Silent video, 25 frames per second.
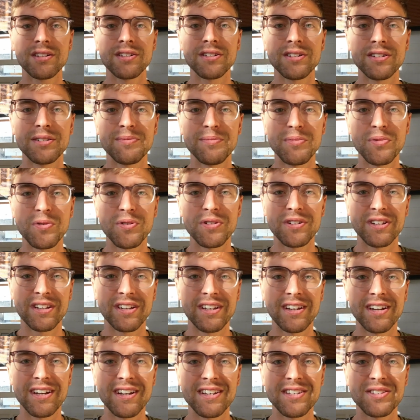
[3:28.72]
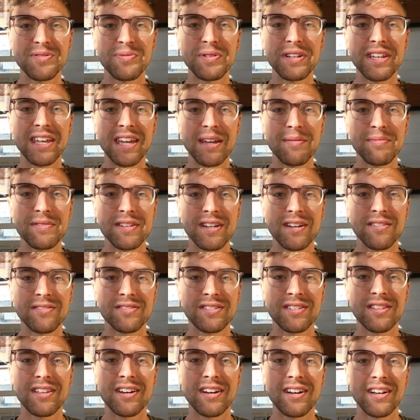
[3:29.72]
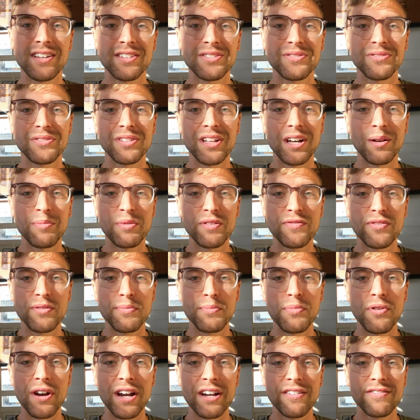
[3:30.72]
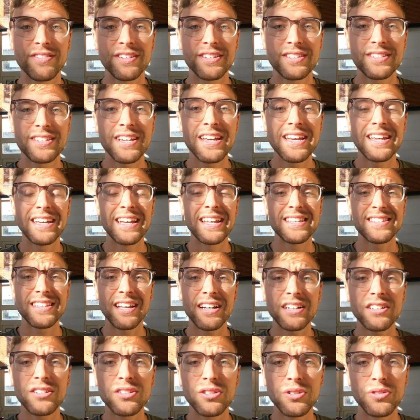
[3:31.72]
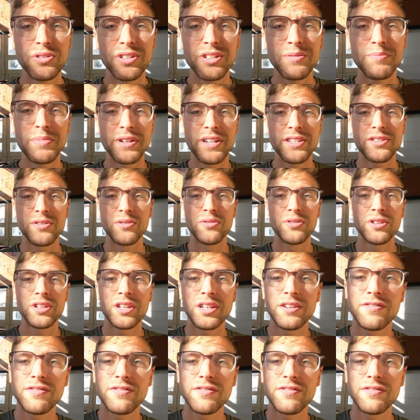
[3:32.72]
Good morning, guys. We came down to the hostel lobby for breakfast. It's not included, but it's only